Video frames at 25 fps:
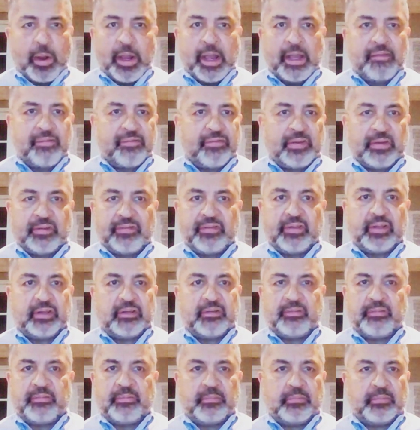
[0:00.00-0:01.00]
wave if
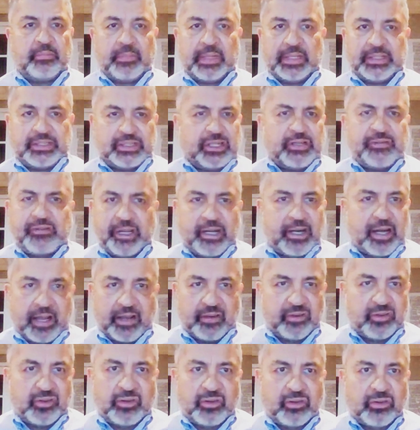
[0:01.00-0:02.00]
it
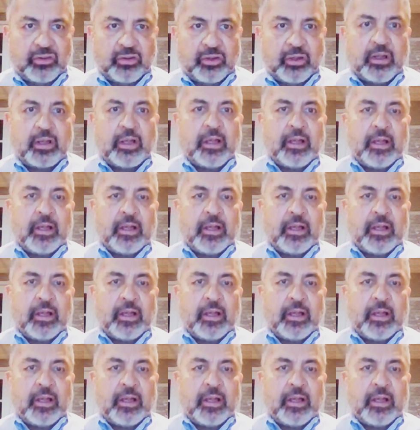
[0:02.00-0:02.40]
materializes,